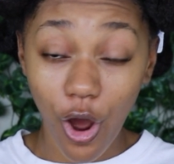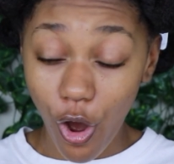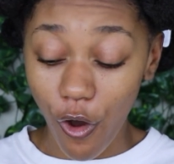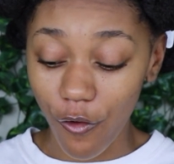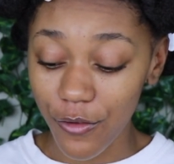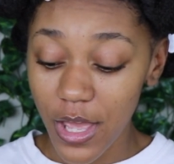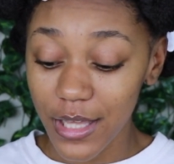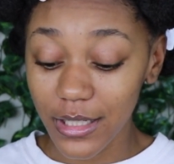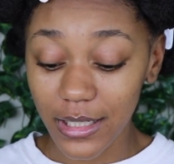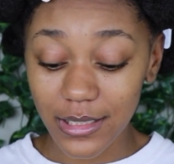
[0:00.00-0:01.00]
off,
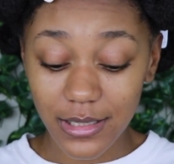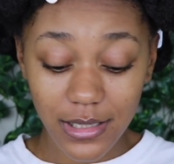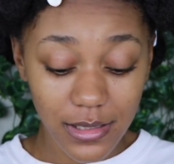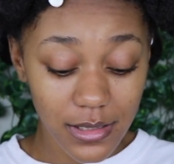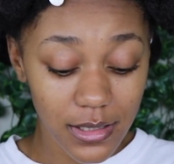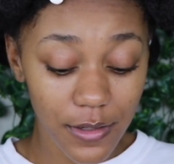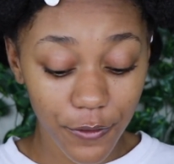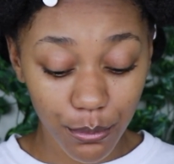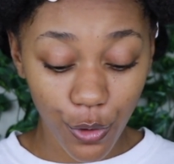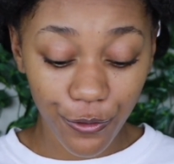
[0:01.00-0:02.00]
the consistency for
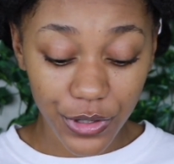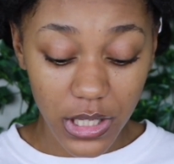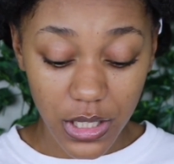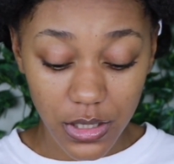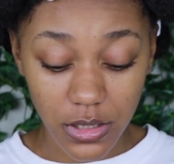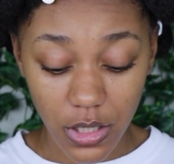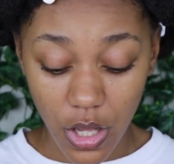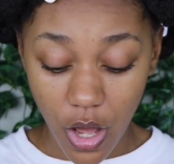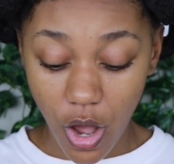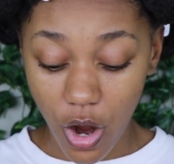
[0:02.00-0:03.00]
both of these
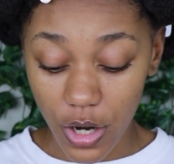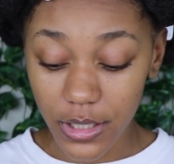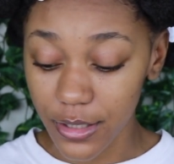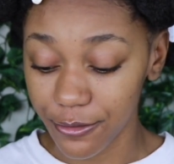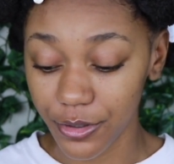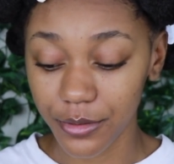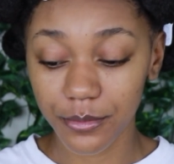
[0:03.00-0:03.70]
are different.